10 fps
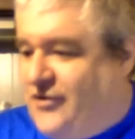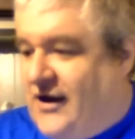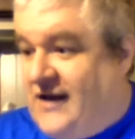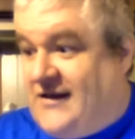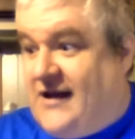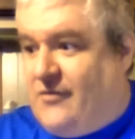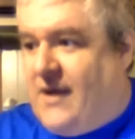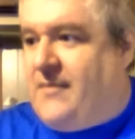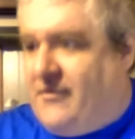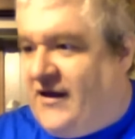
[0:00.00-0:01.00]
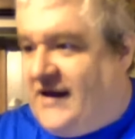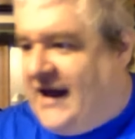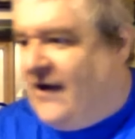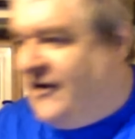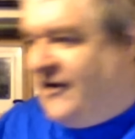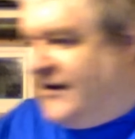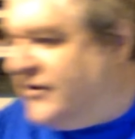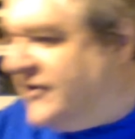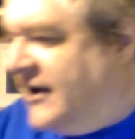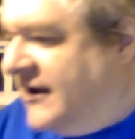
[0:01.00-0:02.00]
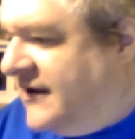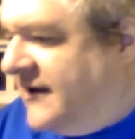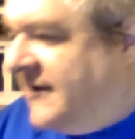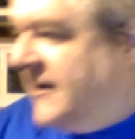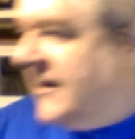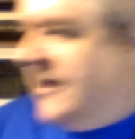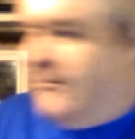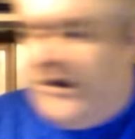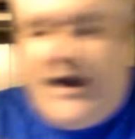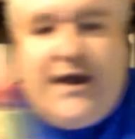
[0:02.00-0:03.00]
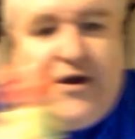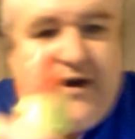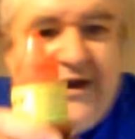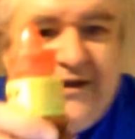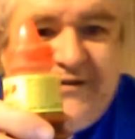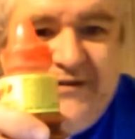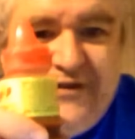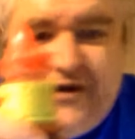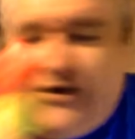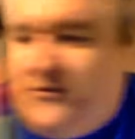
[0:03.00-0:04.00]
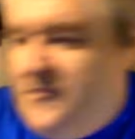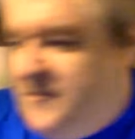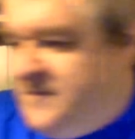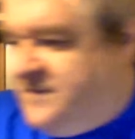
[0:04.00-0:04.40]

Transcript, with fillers: I just had to wipe everything down and just keep an eye on this, you know.